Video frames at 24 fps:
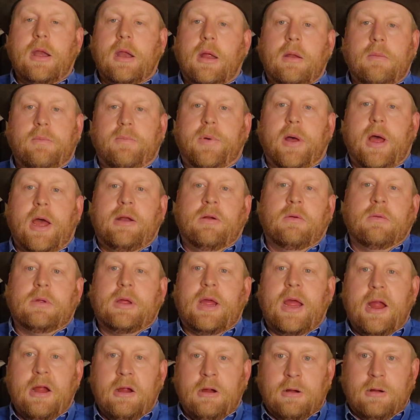I don't
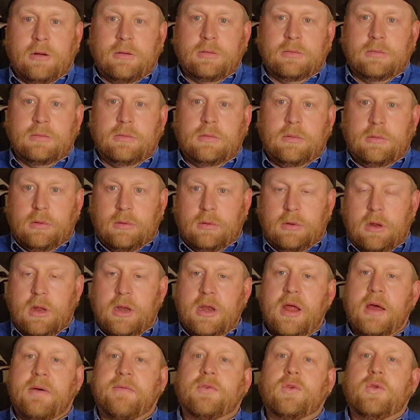care
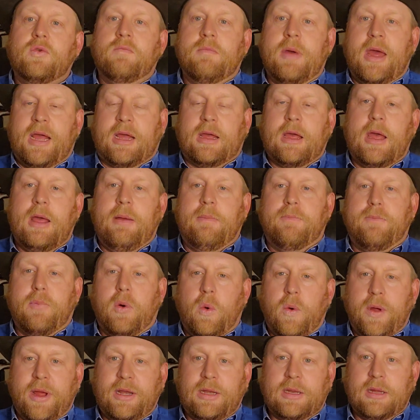enough to make a
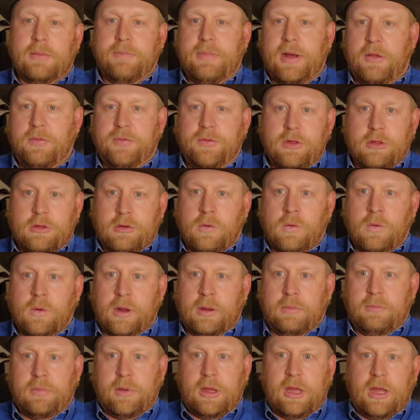point about the scoring
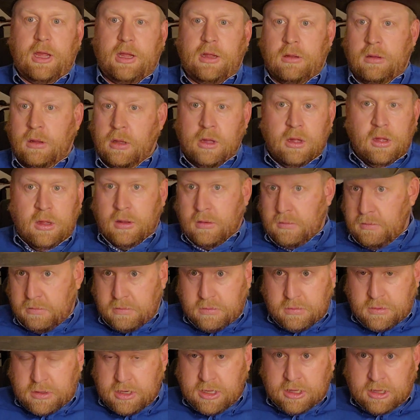being
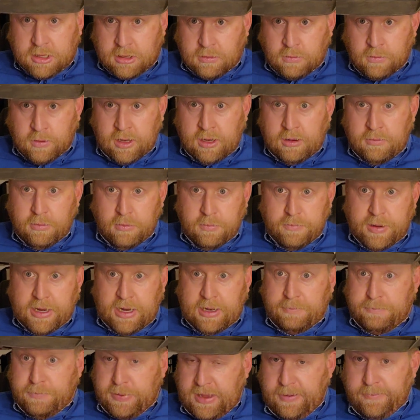disagreed by
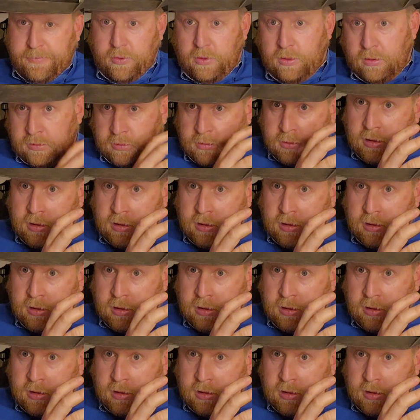people